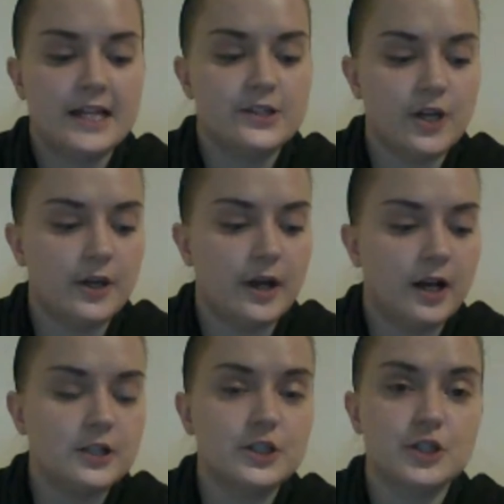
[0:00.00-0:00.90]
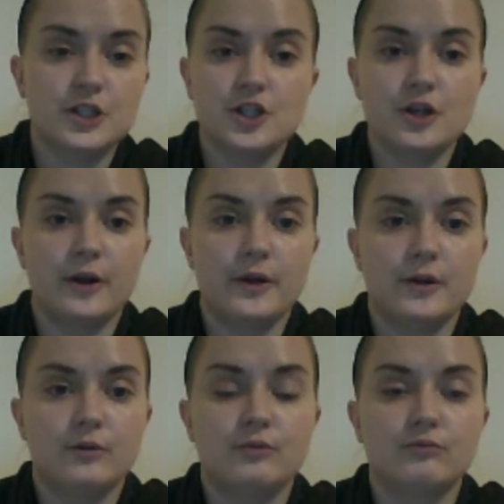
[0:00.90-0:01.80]
So I'll just show
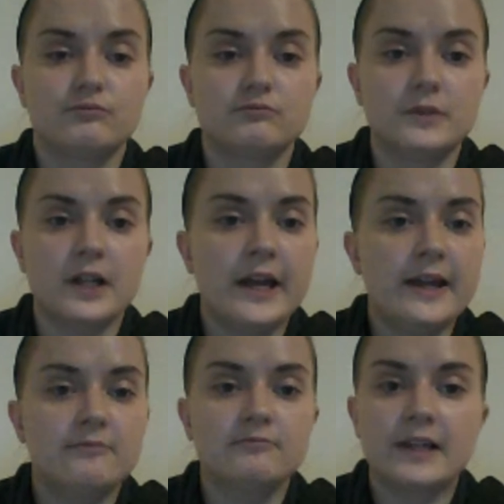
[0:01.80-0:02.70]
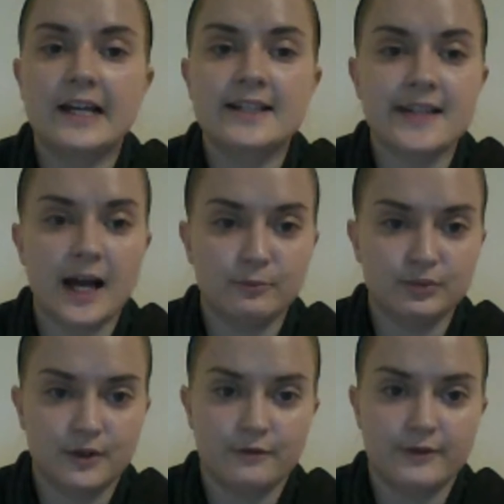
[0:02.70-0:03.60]
you an
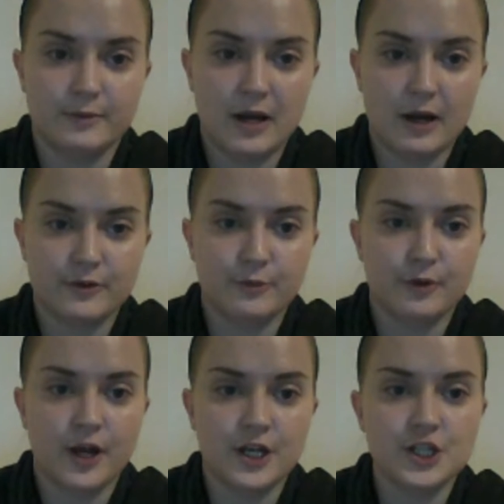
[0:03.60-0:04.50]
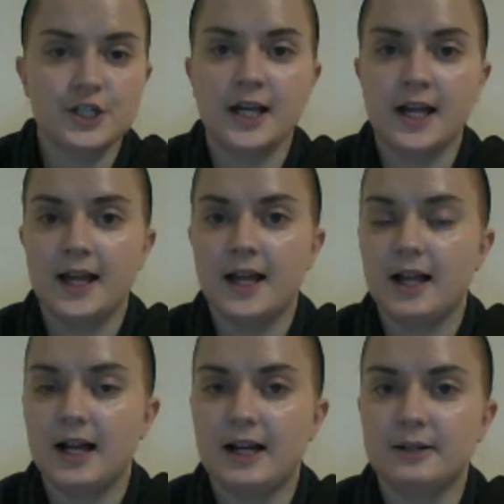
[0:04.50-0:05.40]
example of a powder brush.
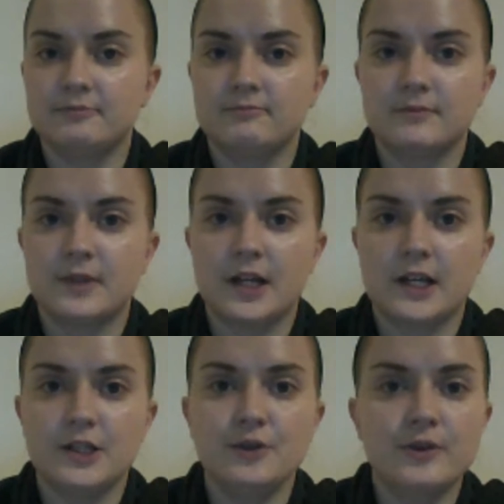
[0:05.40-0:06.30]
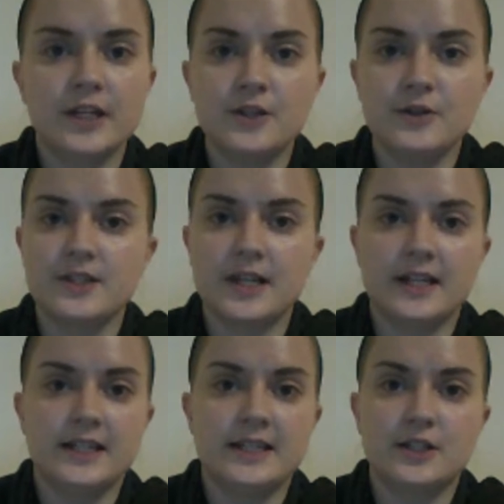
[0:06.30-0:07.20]
You can use
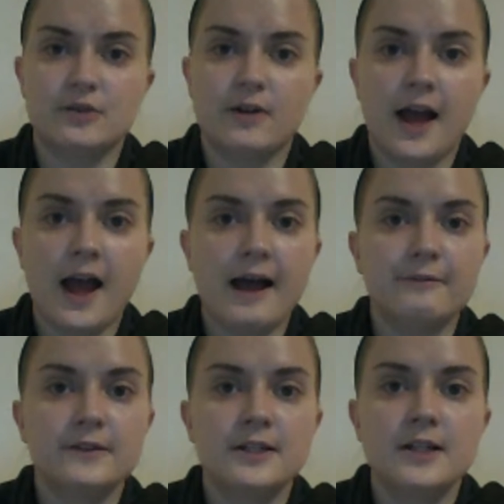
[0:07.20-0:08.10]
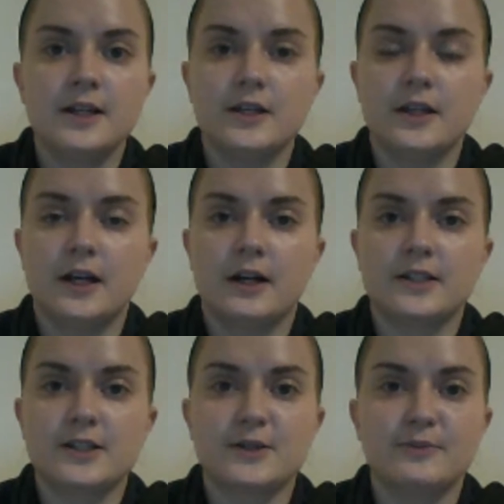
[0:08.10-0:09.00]
any that you have.
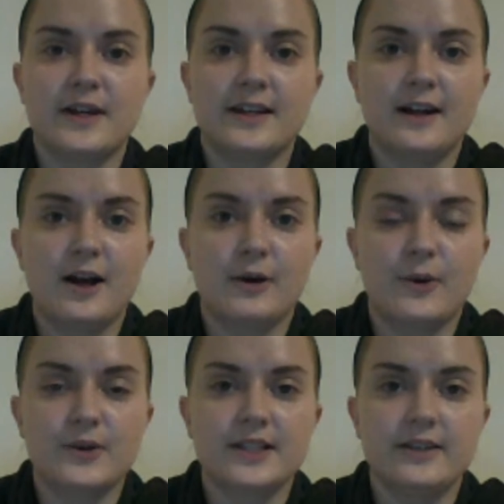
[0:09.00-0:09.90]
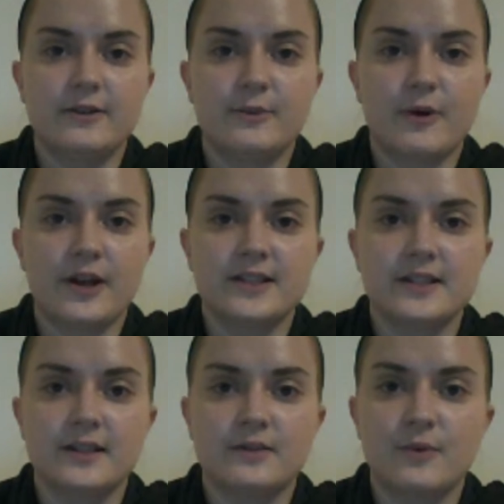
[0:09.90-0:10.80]
It doesn't matter how costly or
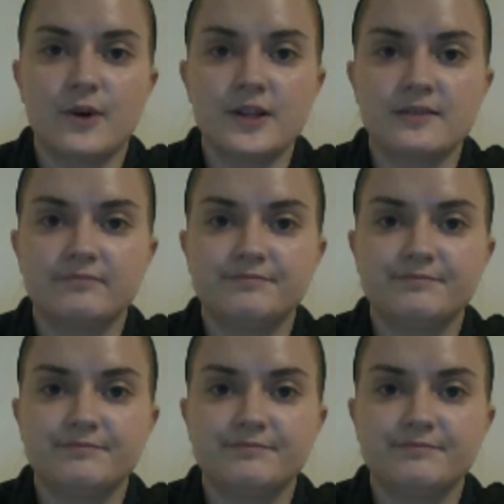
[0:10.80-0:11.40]
pricey it was,